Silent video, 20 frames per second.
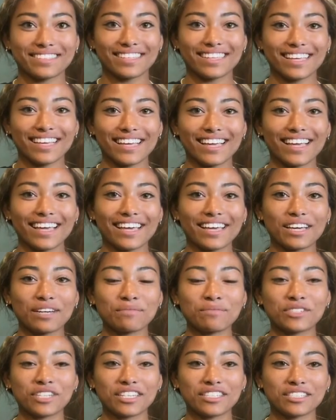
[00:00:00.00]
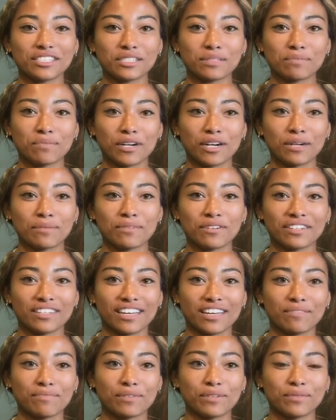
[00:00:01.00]
Hey, I'm Justice Barber, and
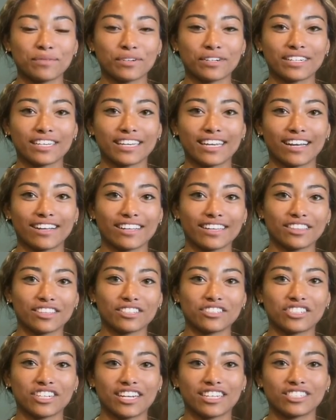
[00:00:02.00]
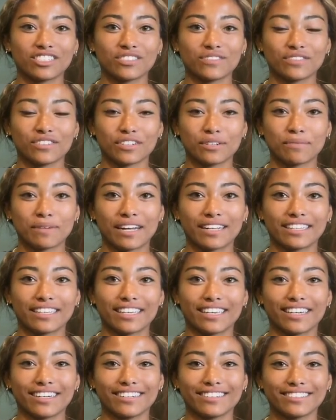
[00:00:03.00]
I've been working out at the Trench for about a
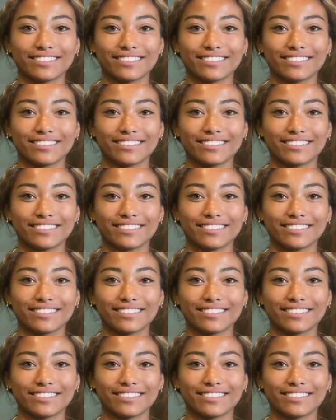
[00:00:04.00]
year.